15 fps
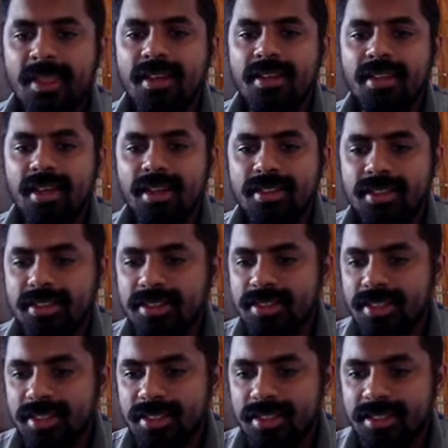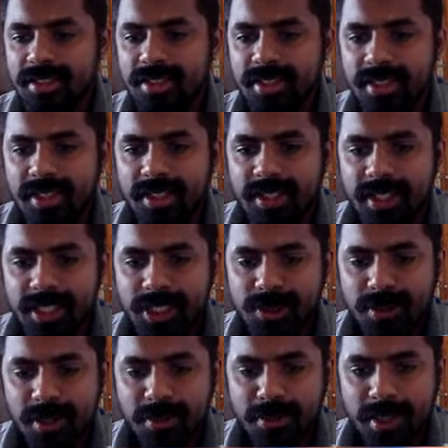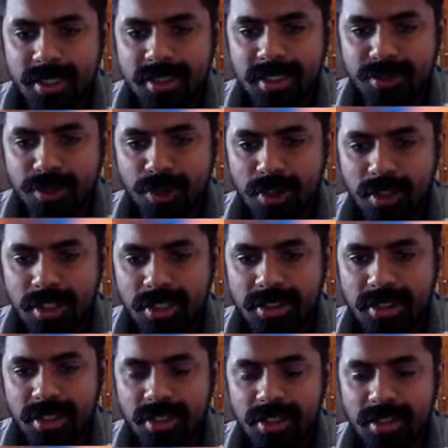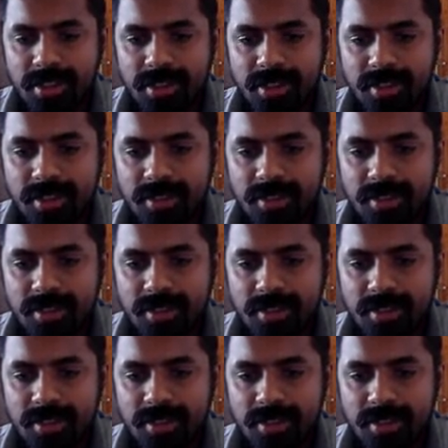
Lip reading: Yeah, that's correct. Next one, puzzle 43.